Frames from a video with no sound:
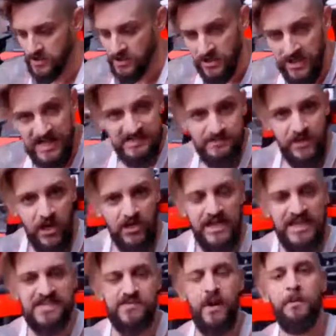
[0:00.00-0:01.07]
Last but not
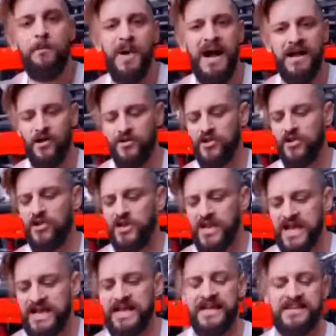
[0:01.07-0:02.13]
least, we're back on the
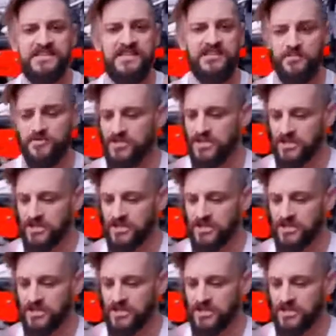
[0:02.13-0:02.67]
leg extension machine,